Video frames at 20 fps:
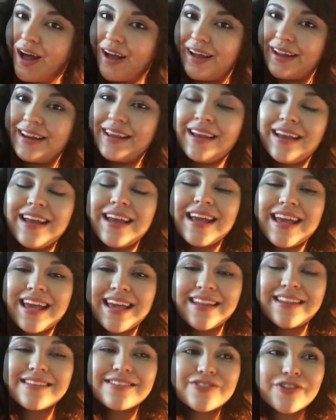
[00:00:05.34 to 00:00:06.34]
odd.
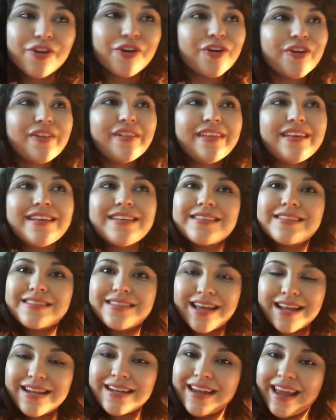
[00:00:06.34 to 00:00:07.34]
It is currently
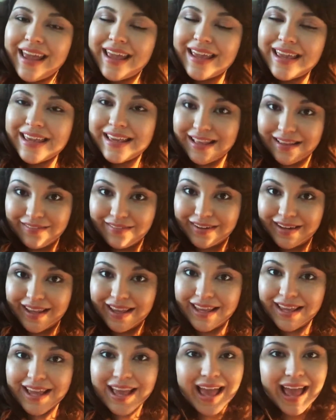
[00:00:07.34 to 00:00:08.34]
Sunday
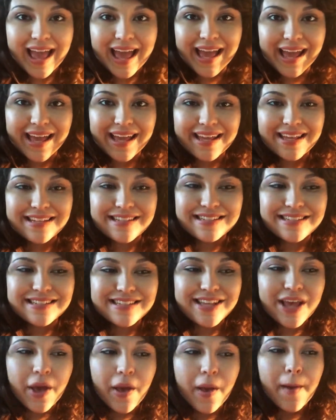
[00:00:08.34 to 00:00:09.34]
evening,
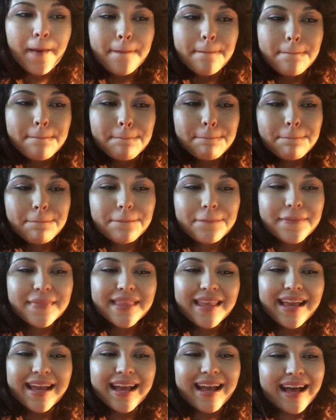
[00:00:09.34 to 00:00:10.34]
and
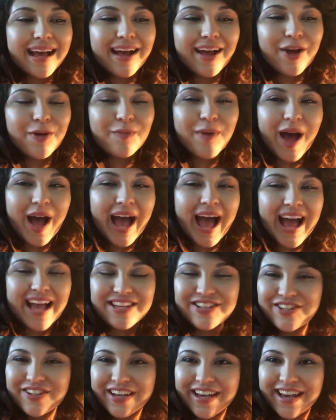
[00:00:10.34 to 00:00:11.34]

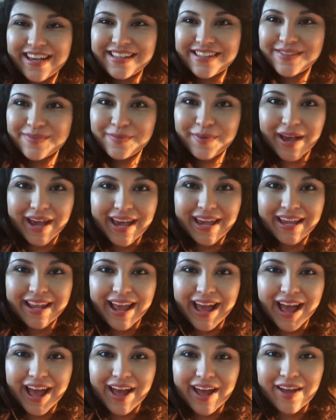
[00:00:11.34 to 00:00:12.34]
as you guys
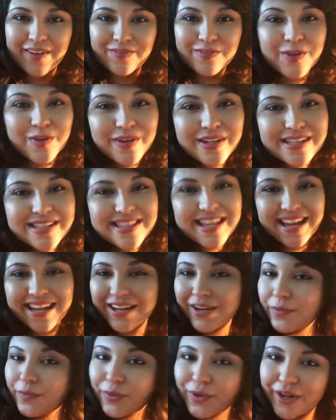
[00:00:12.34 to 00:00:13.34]
might have noticed, I
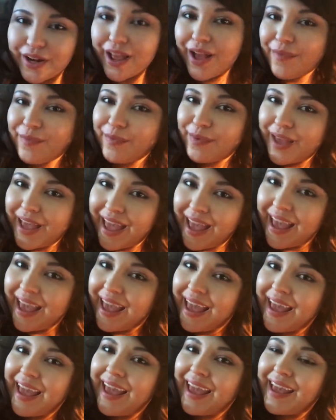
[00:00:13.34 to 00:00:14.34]
didn't put up
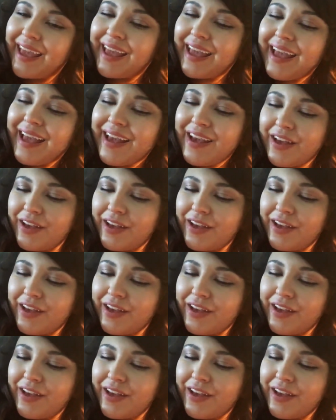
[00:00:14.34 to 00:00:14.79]
a